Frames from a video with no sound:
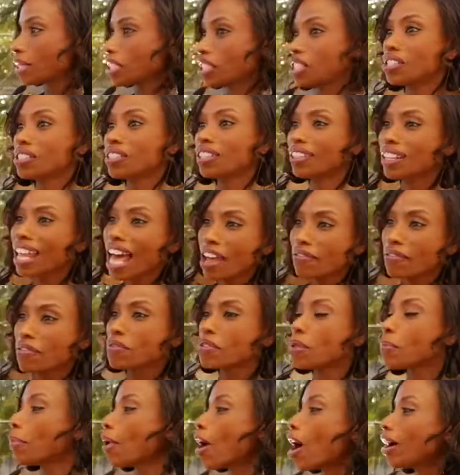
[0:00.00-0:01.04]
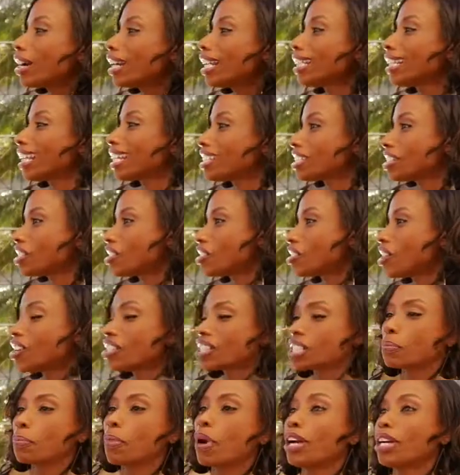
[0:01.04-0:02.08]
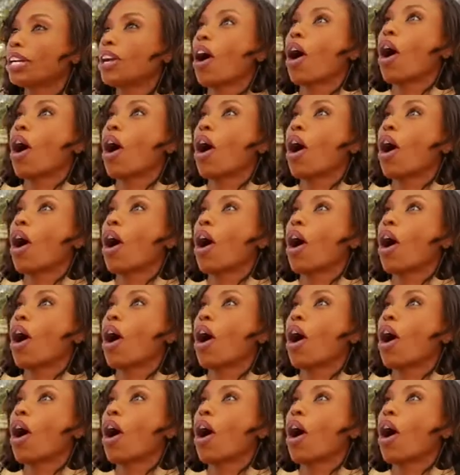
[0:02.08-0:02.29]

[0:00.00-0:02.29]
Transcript: me she's the life of the party. Like, she starts the party